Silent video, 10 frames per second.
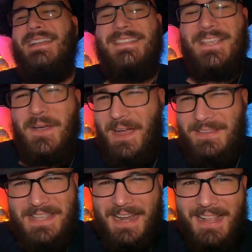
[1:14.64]
So I
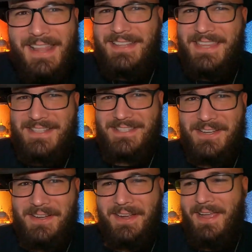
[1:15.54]
was like, I like that
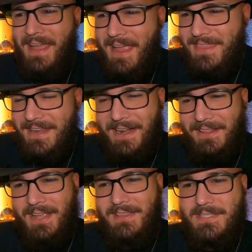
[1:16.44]
song, and then I
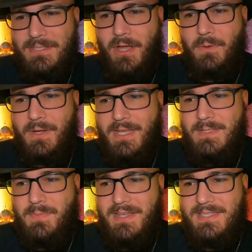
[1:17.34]
like the song where
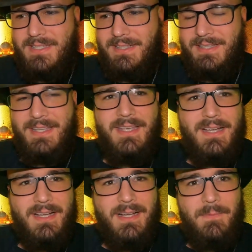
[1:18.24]
he's basically
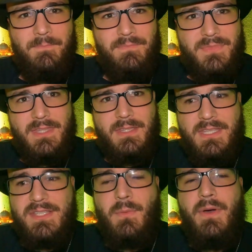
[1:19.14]

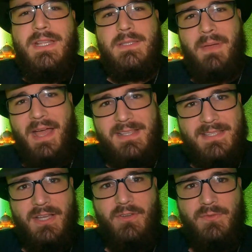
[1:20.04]
doesn't want his past
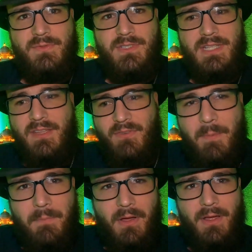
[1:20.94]
self to give
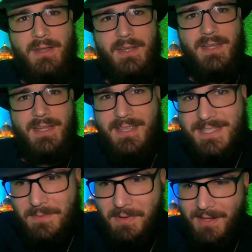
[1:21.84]
up on
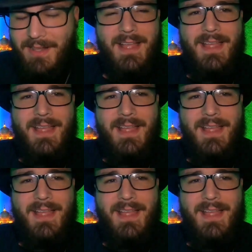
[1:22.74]
Isabel.